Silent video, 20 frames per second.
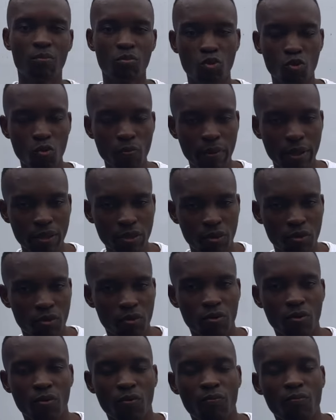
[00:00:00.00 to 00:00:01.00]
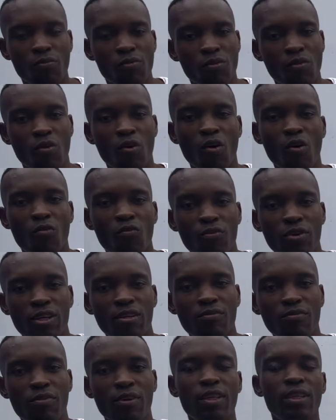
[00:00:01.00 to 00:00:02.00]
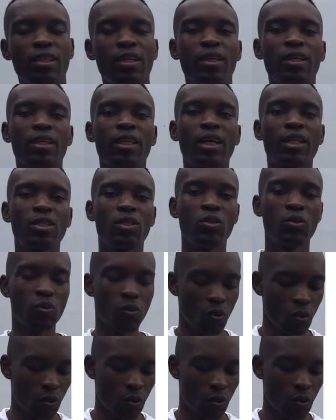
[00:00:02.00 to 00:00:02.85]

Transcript: two methods of inventory that you